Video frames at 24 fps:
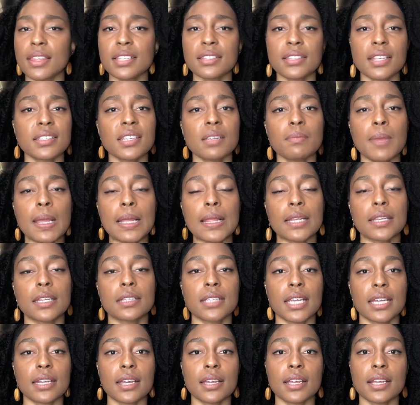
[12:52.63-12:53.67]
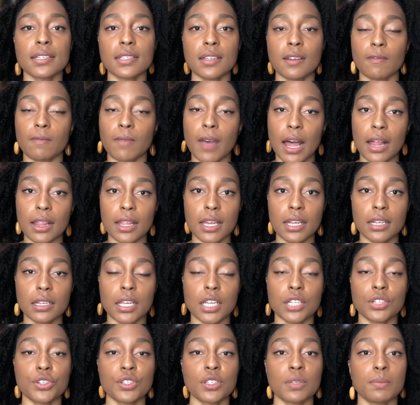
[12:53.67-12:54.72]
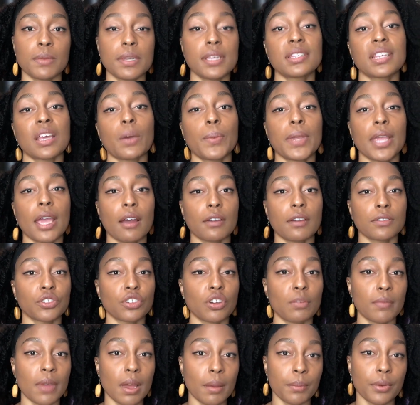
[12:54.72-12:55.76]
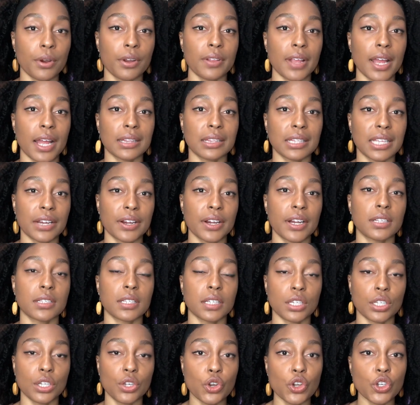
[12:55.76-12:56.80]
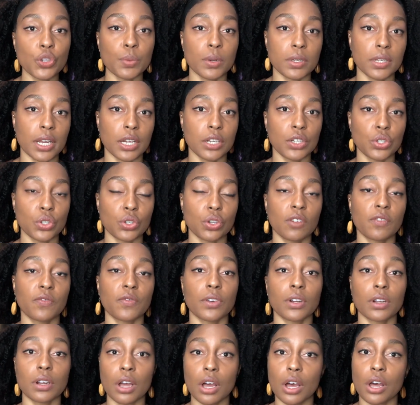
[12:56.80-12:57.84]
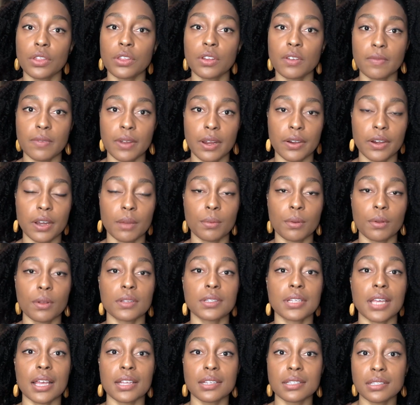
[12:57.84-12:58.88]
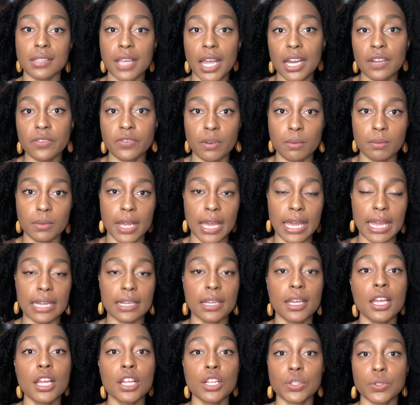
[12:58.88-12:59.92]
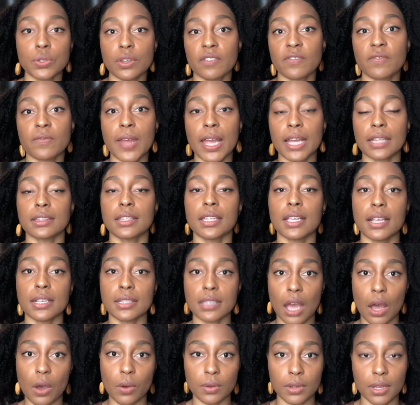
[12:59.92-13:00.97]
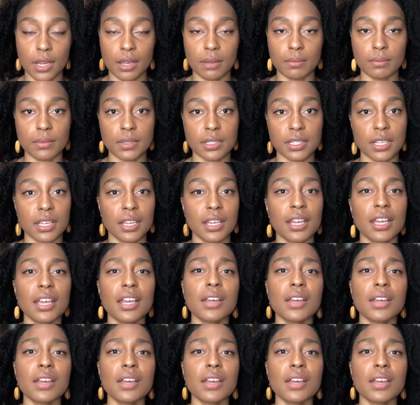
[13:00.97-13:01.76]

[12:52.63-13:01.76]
This doesn't mean that the data isn't valid, it just means that we have to remember that there is a huge potential for other variables aside from diet to affect these outcomes.